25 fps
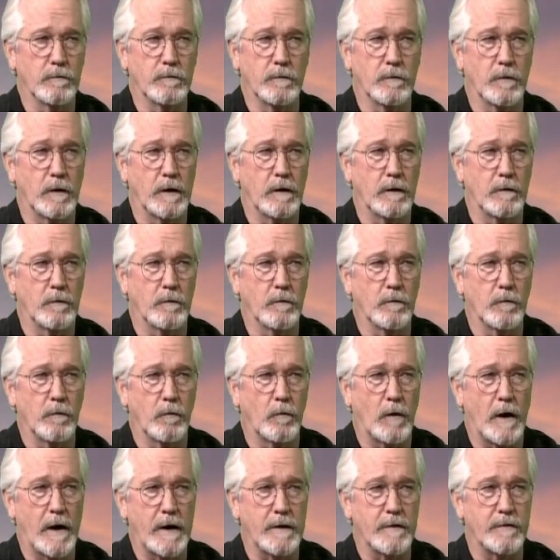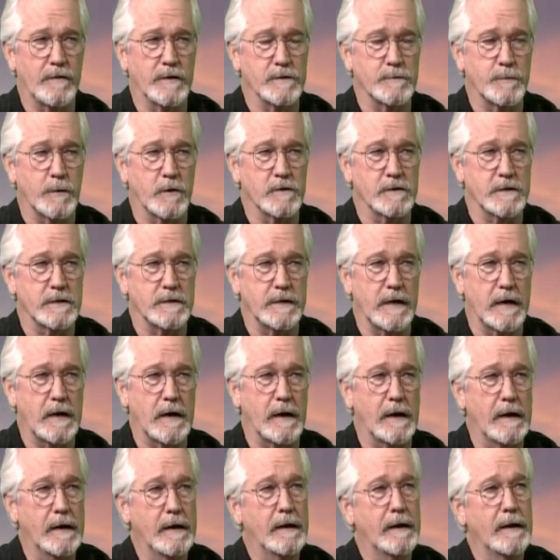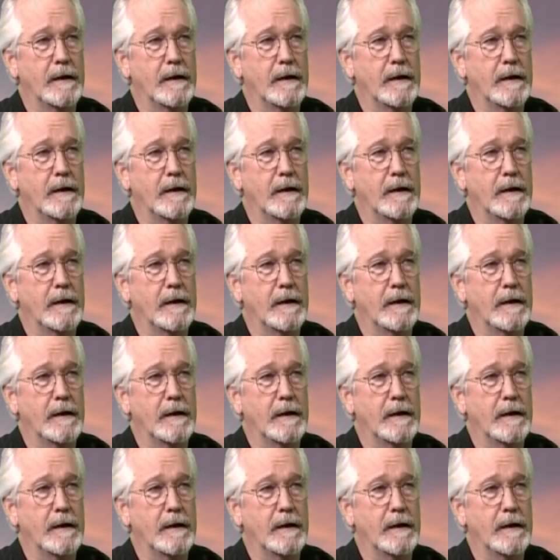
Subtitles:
well, why did this person die?